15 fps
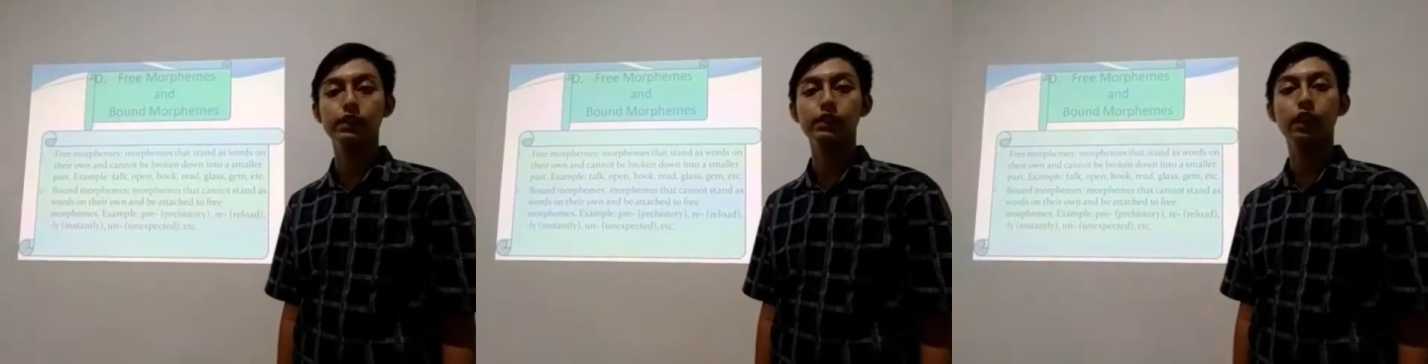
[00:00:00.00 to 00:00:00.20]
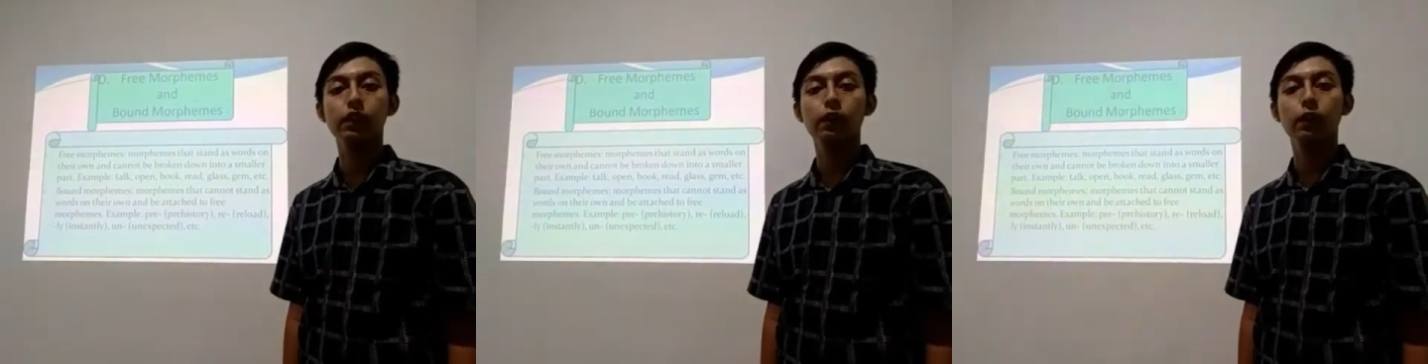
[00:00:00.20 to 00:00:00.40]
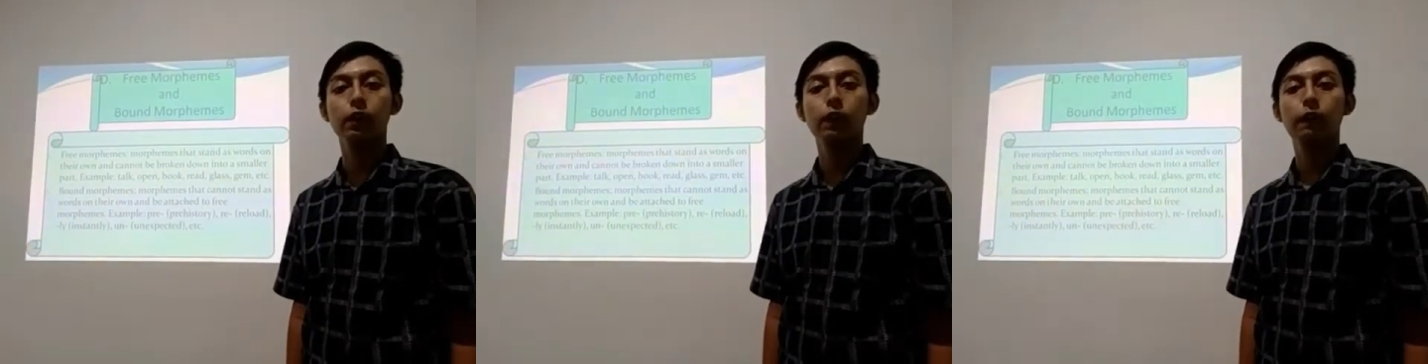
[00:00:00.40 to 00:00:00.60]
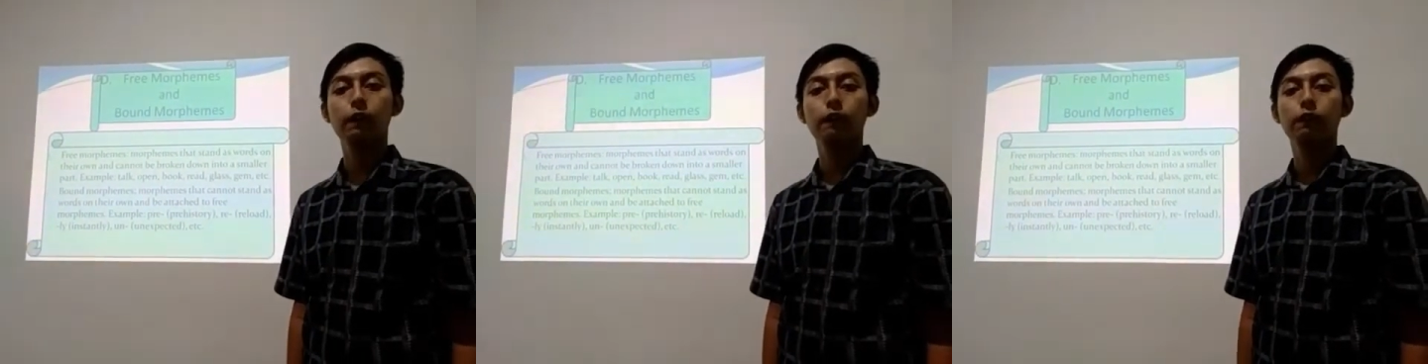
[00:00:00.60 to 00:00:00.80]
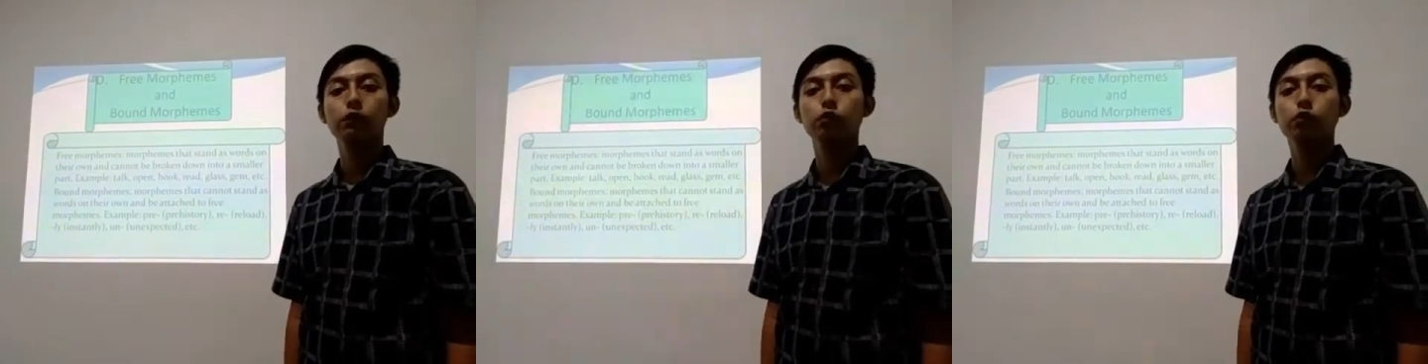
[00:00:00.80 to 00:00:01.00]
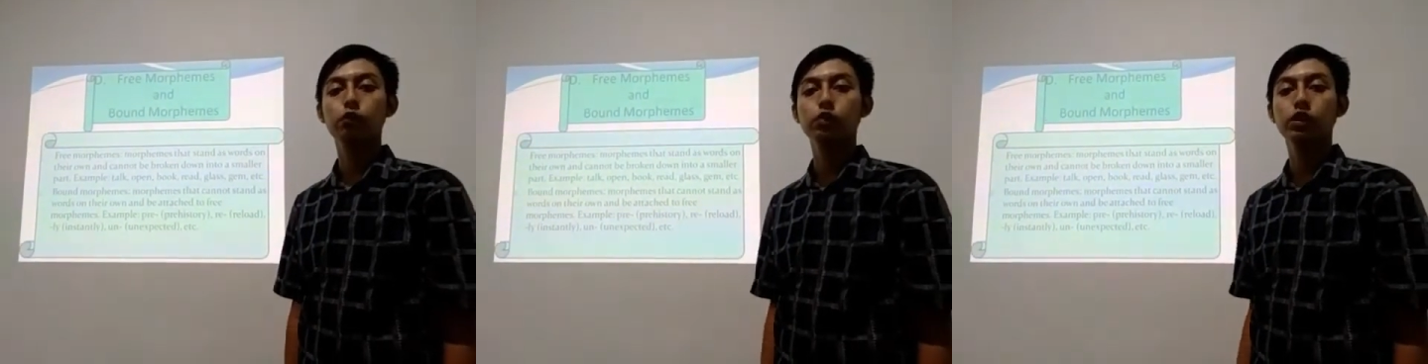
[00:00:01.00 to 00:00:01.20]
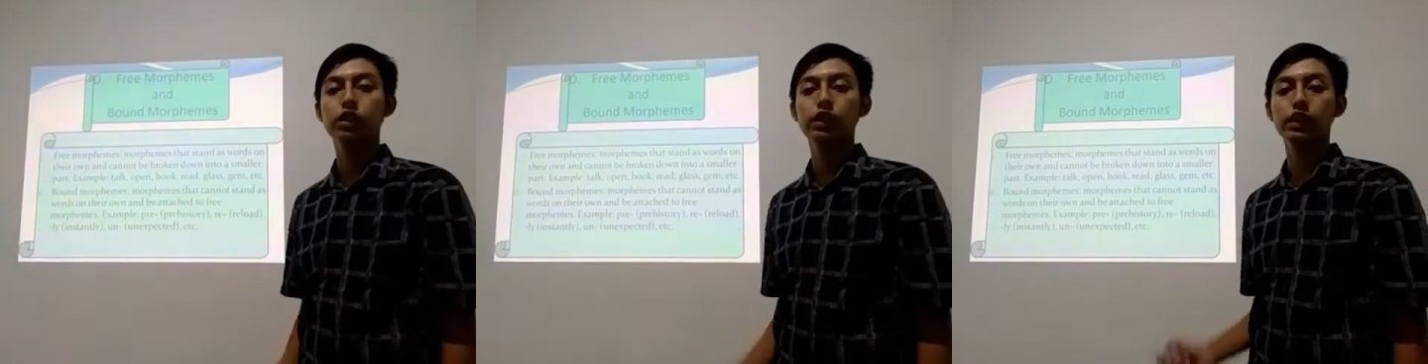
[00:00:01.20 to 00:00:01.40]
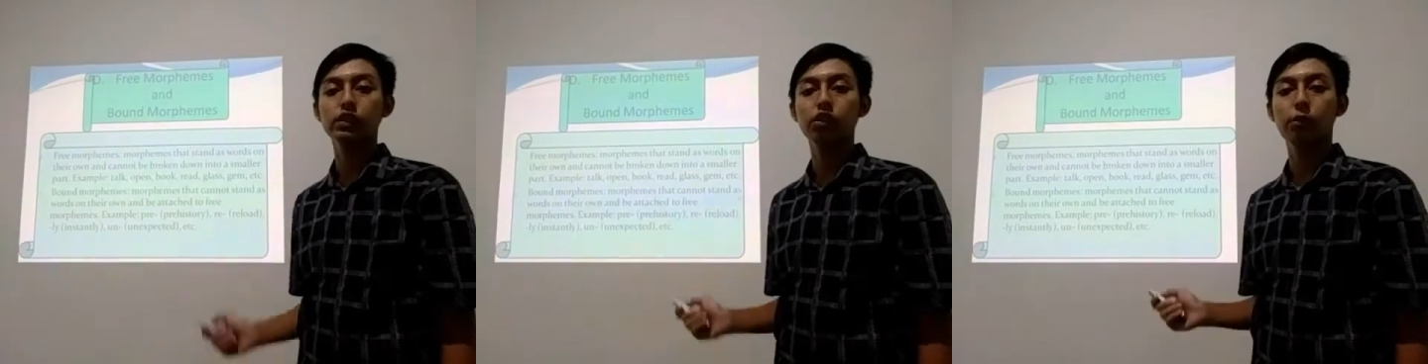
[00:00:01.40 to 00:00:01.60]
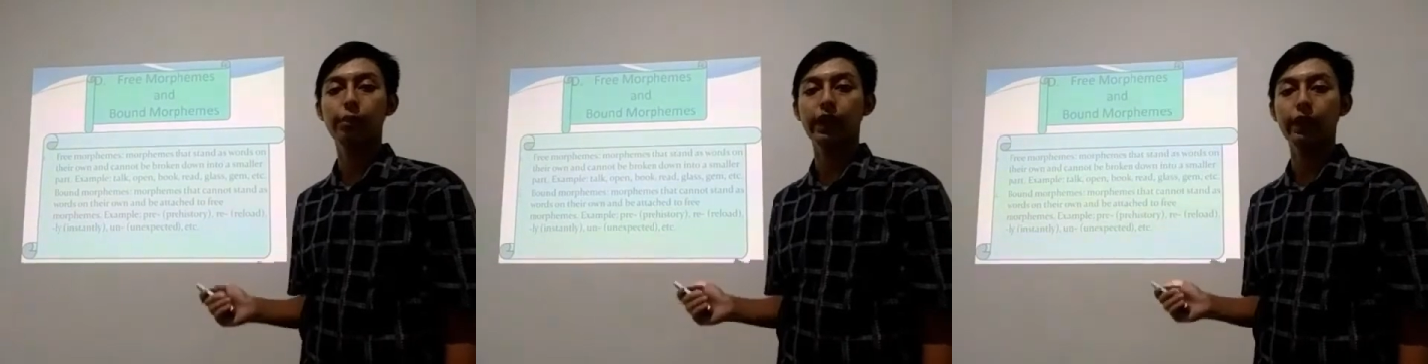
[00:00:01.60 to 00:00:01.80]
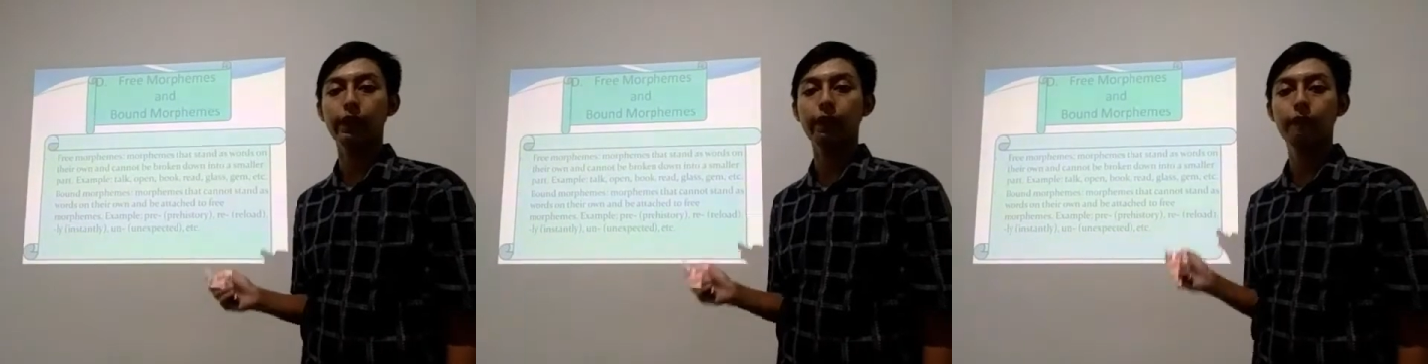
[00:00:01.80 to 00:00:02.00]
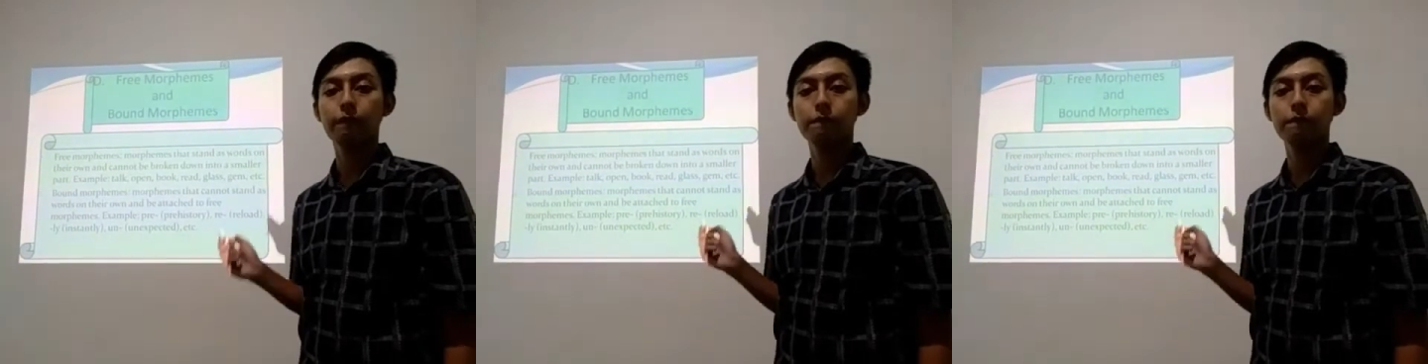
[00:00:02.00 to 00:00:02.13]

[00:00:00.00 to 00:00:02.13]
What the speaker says: start the last topic.